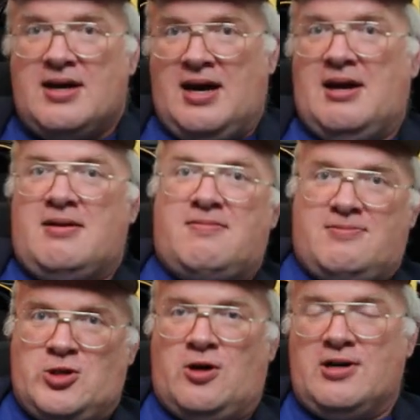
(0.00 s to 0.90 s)
and
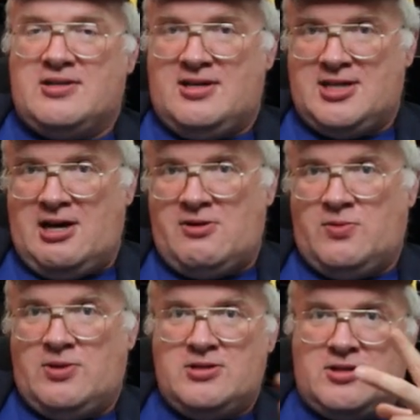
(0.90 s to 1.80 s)
Chalk says it go
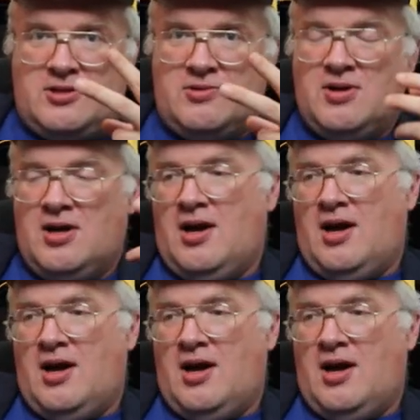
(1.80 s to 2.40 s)
1-2